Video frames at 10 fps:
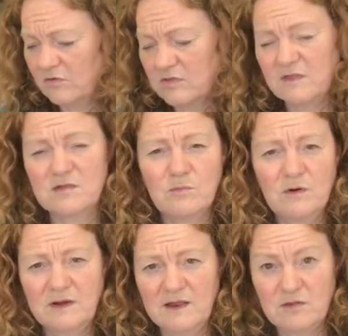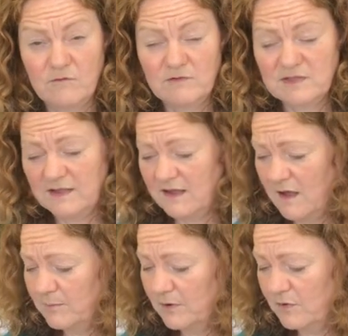So this one is obviously
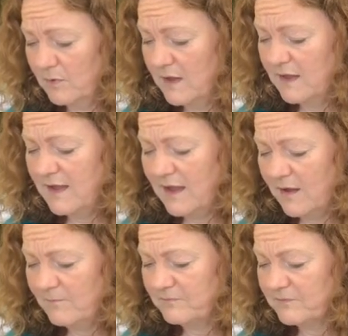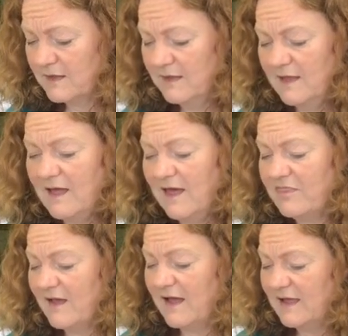a blue gingham,
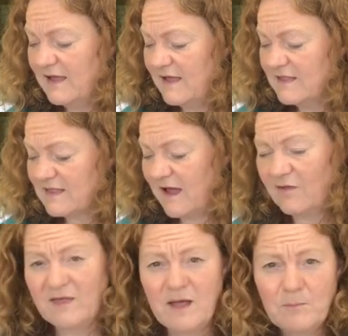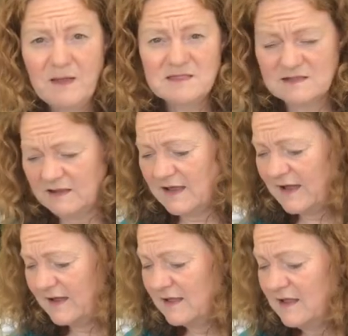and that is how they are meant to
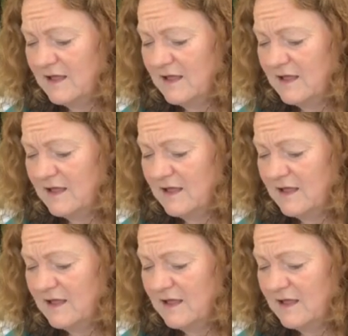lie.